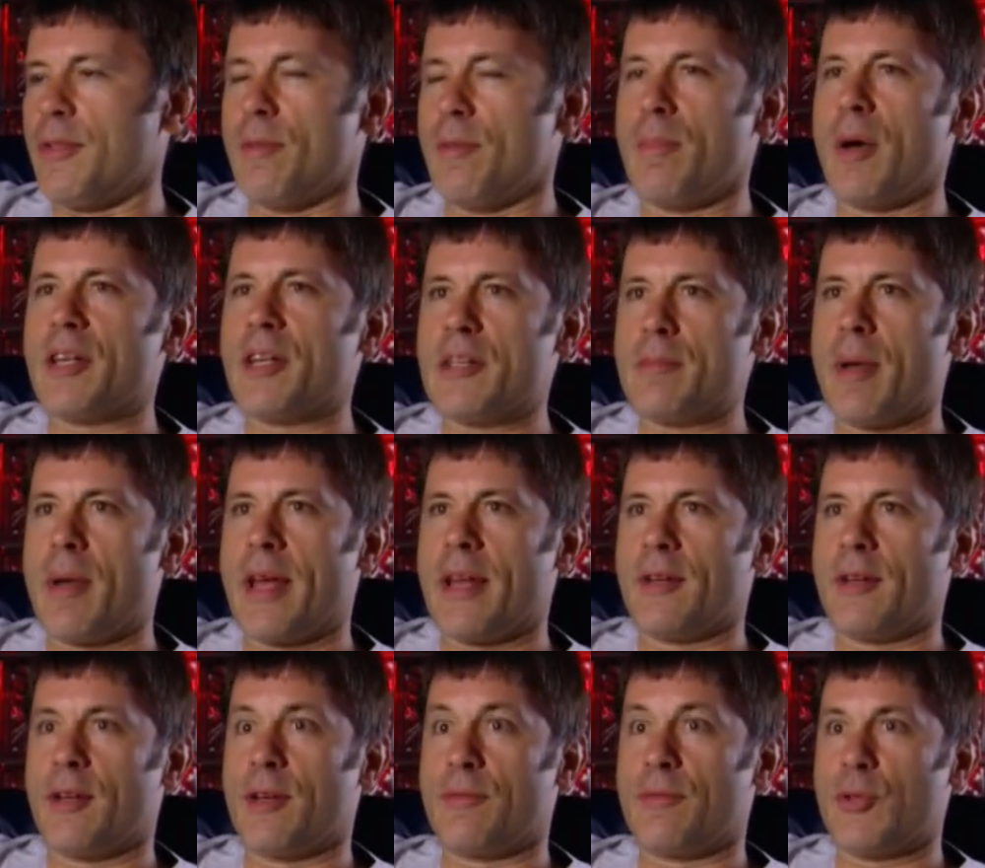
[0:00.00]
money
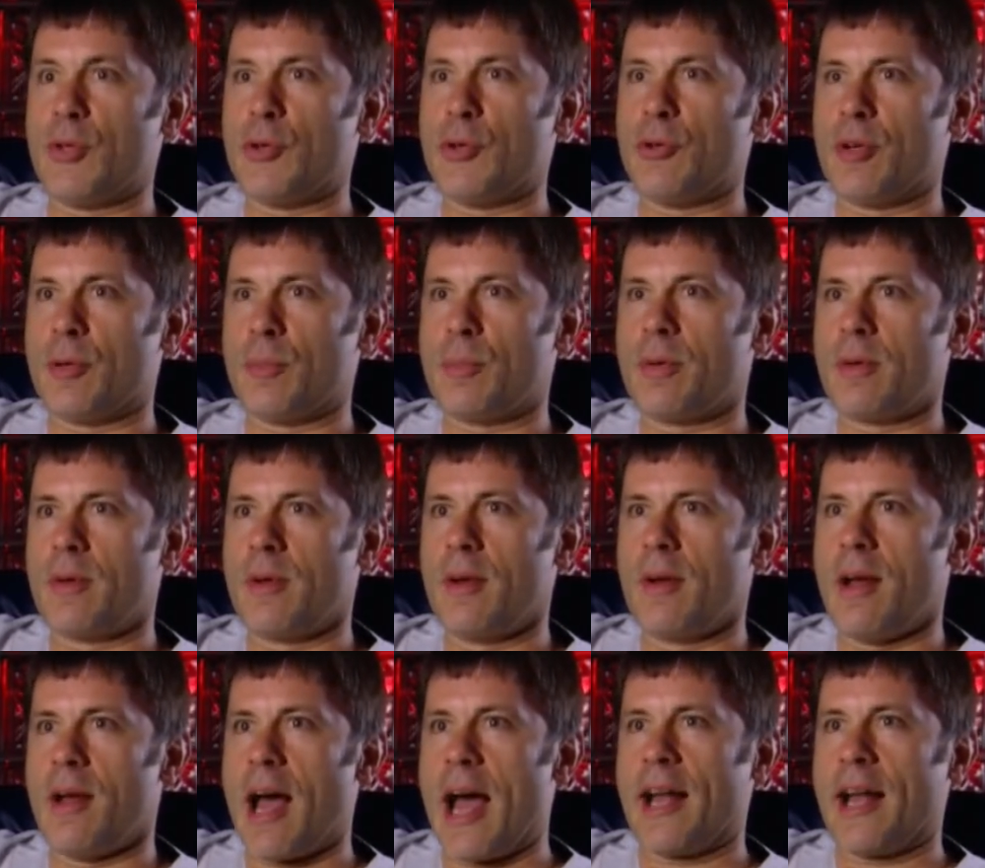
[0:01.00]
men of Europe
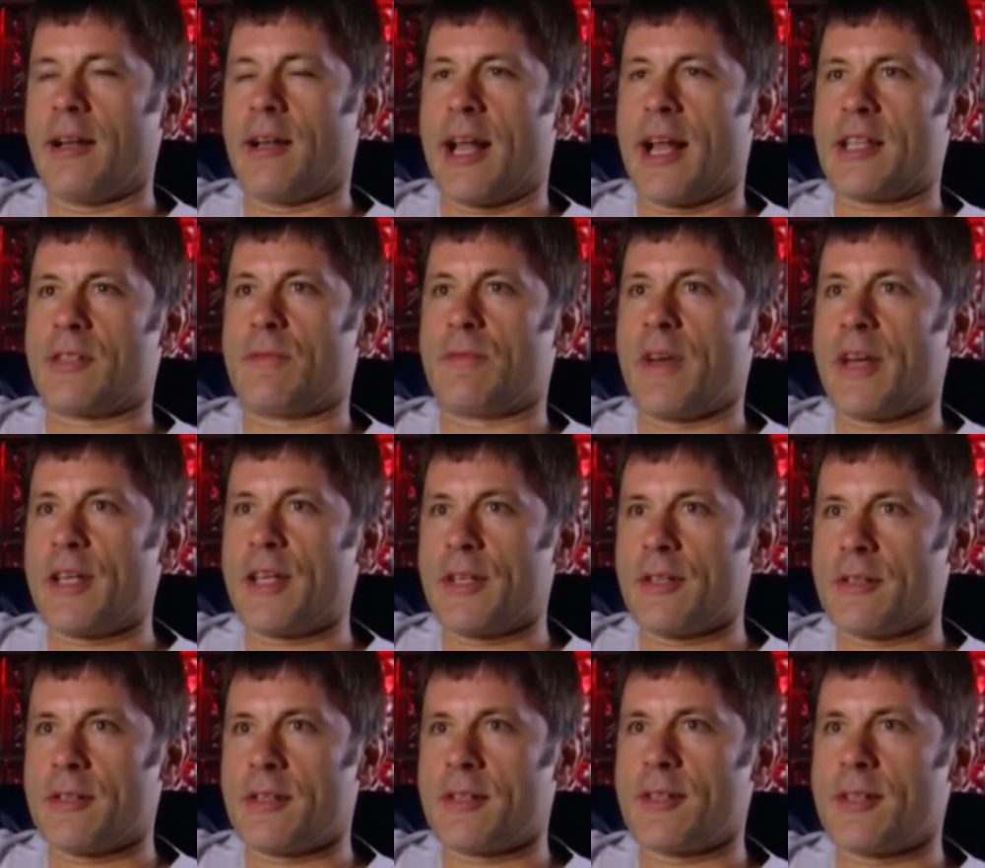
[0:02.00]
and Las
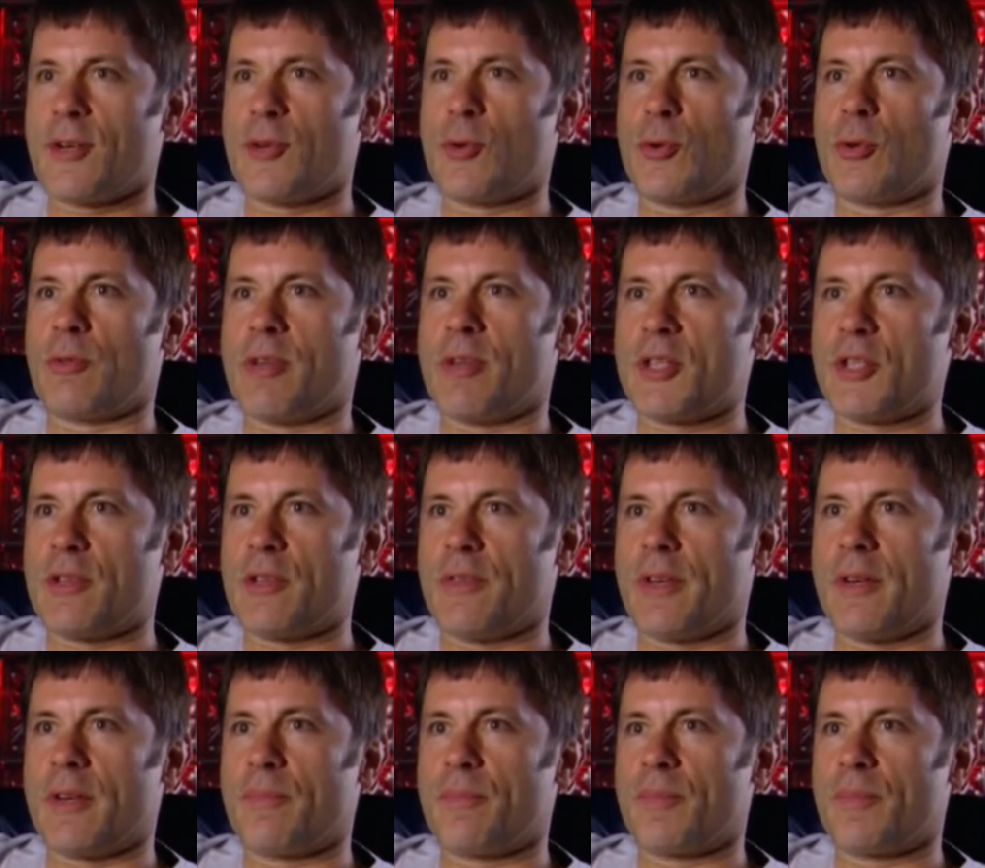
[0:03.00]
Vegas and all the rest of
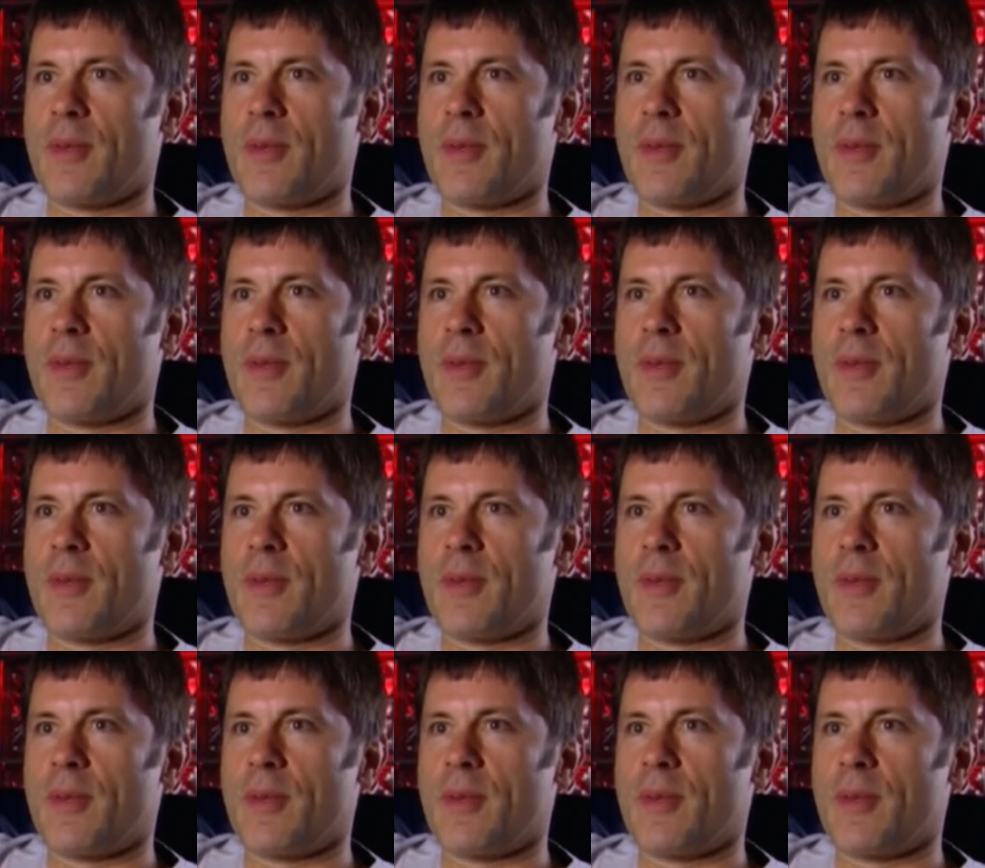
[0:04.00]
it.